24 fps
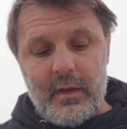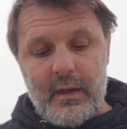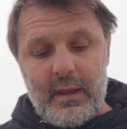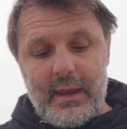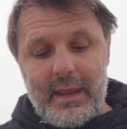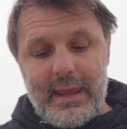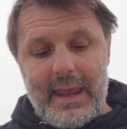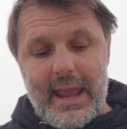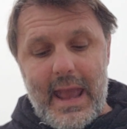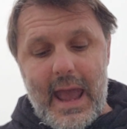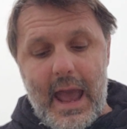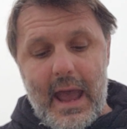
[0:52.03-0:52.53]

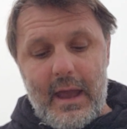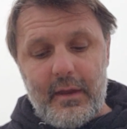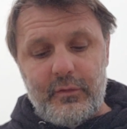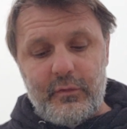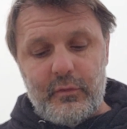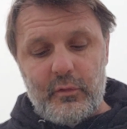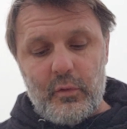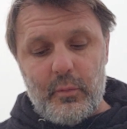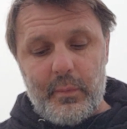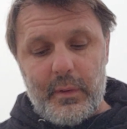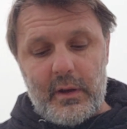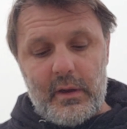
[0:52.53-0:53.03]
he
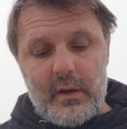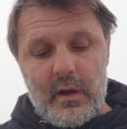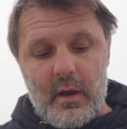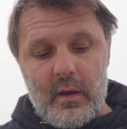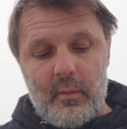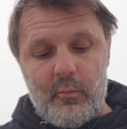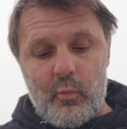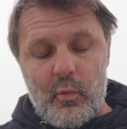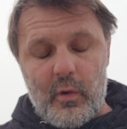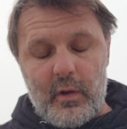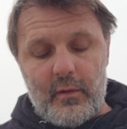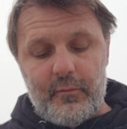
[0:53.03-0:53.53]
asked to
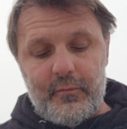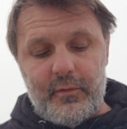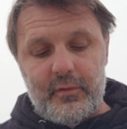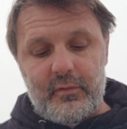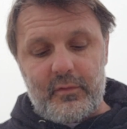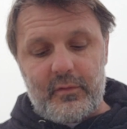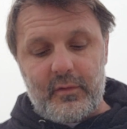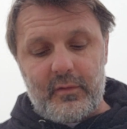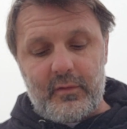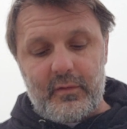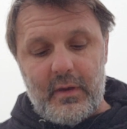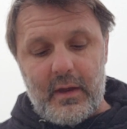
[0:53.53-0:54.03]
become one of his
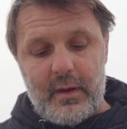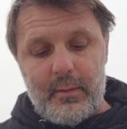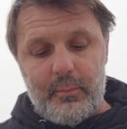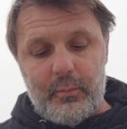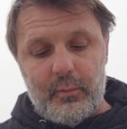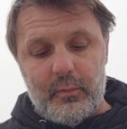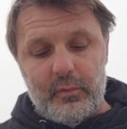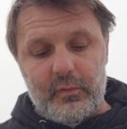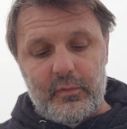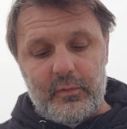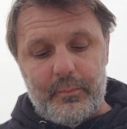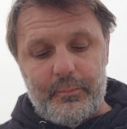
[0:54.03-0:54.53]

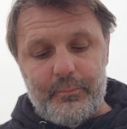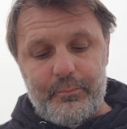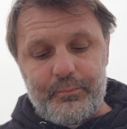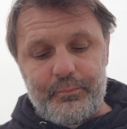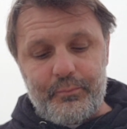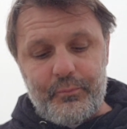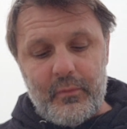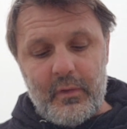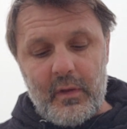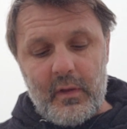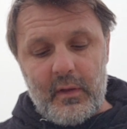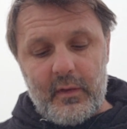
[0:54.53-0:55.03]
disciples.
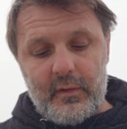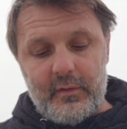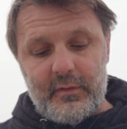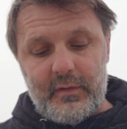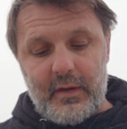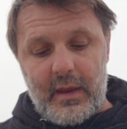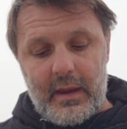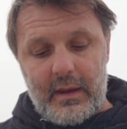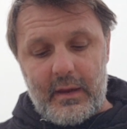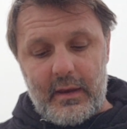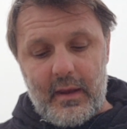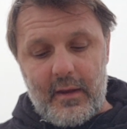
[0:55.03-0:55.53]

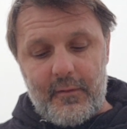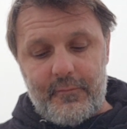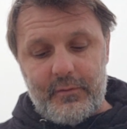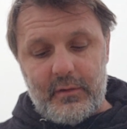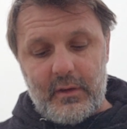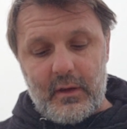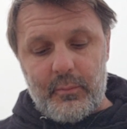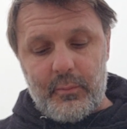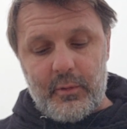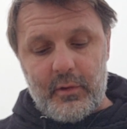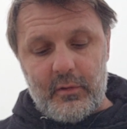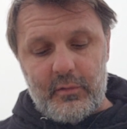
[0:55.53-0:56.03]
Saint
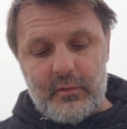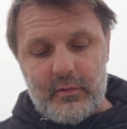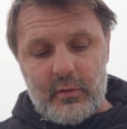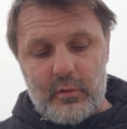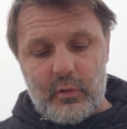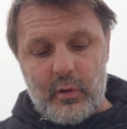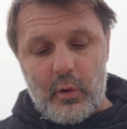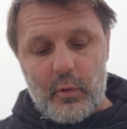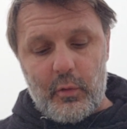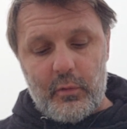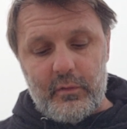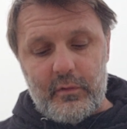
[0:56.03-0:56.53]
Eftemius
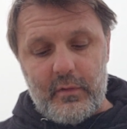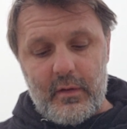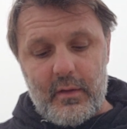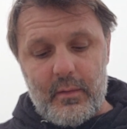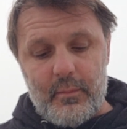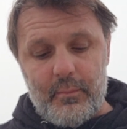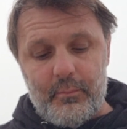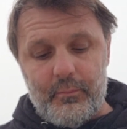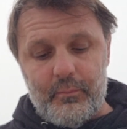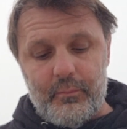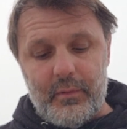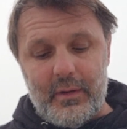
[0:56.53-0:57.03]
clothed
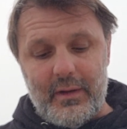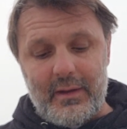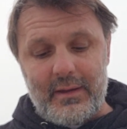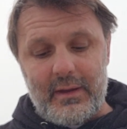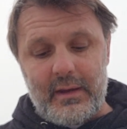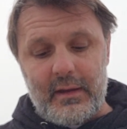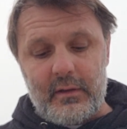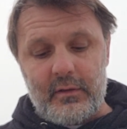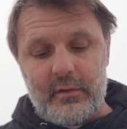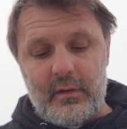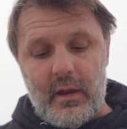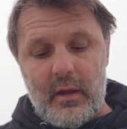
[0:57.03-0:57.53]
him in
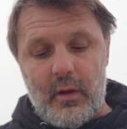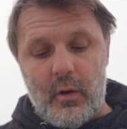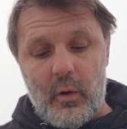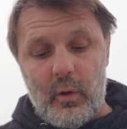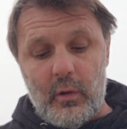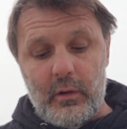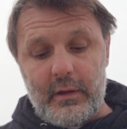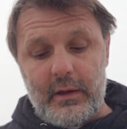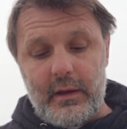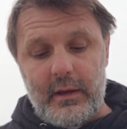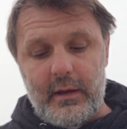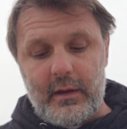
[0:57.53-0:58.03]
the
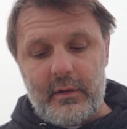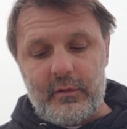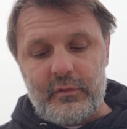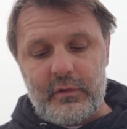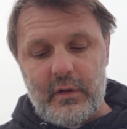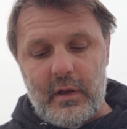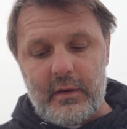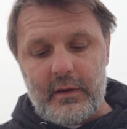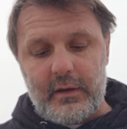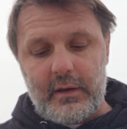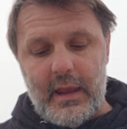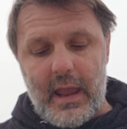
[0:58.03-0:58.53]
holy
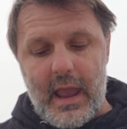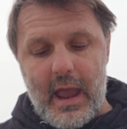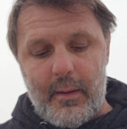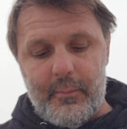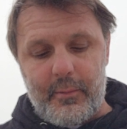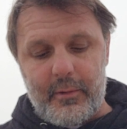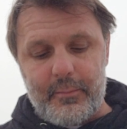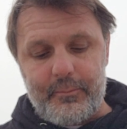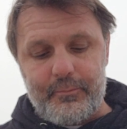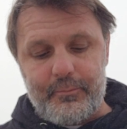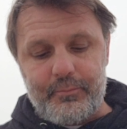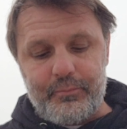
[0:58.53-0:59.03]
angelic
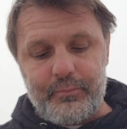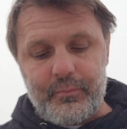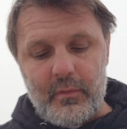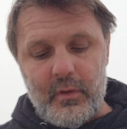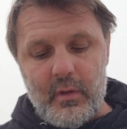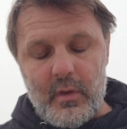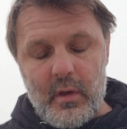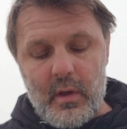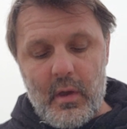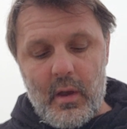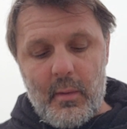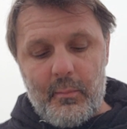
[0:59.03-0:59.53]
habit,
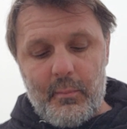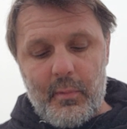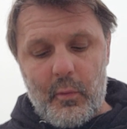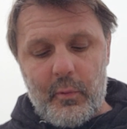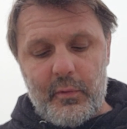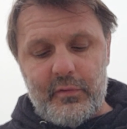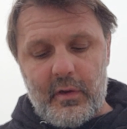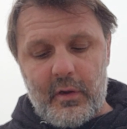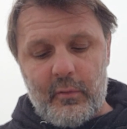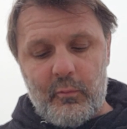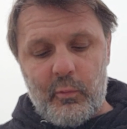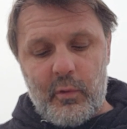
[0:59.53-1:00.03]
but
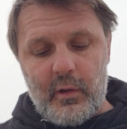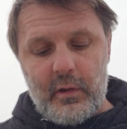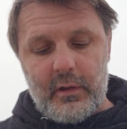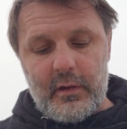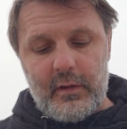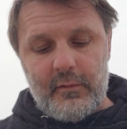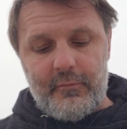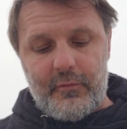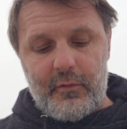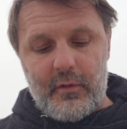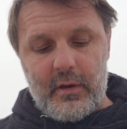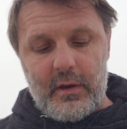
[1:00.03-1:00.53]
was
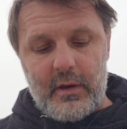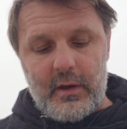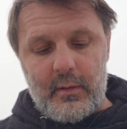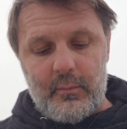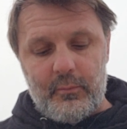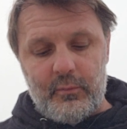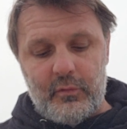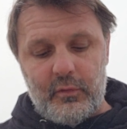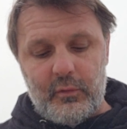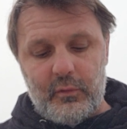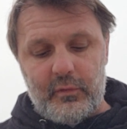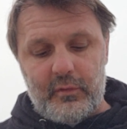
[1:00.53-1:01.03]
unwilling for
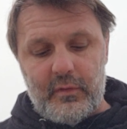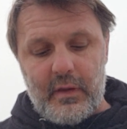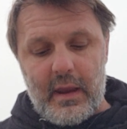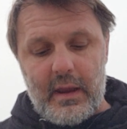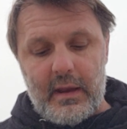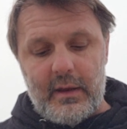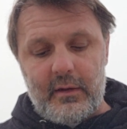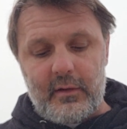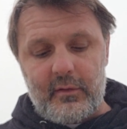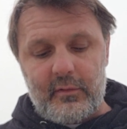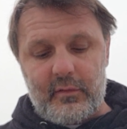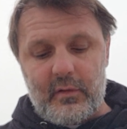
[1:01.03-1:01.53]
him to
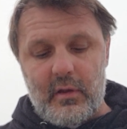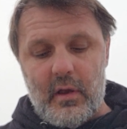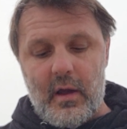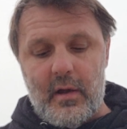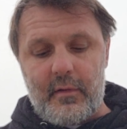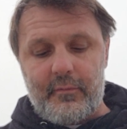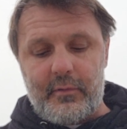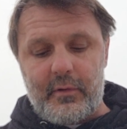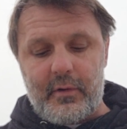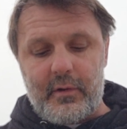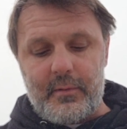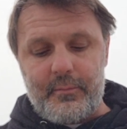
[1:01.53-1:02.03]
stay in his
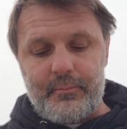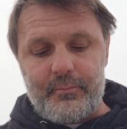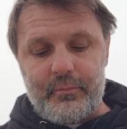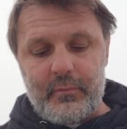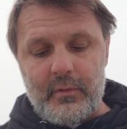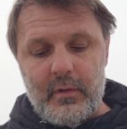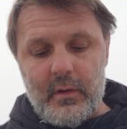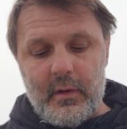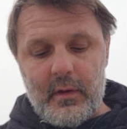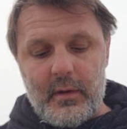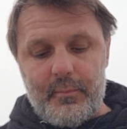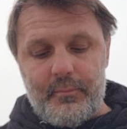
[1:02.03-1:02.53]
lavra,
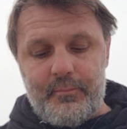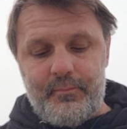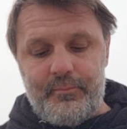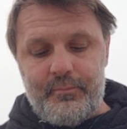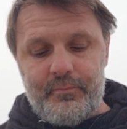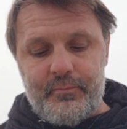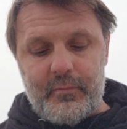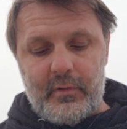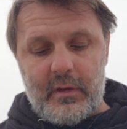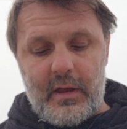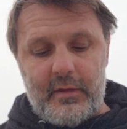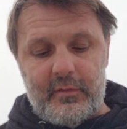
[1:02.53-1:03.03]

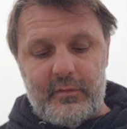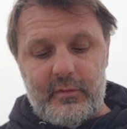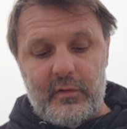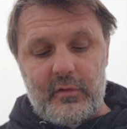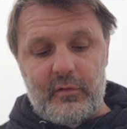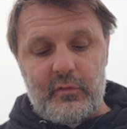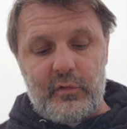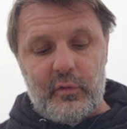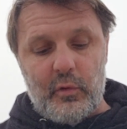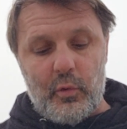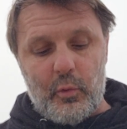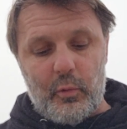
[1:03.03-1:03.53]
lest
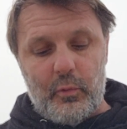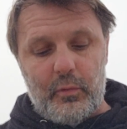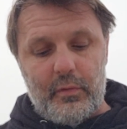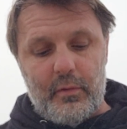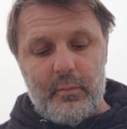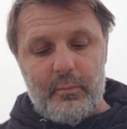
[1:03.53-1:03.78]
his youth